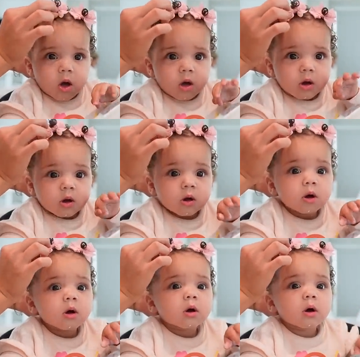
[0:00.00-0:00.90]

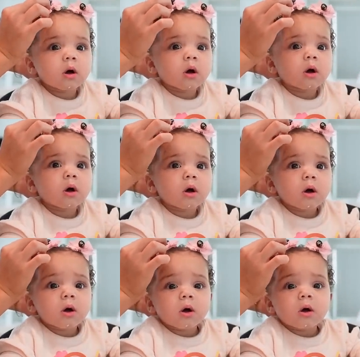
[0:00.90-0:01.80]

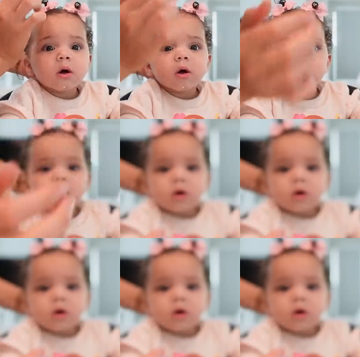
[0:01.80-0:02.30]
No one is speaking in this clip.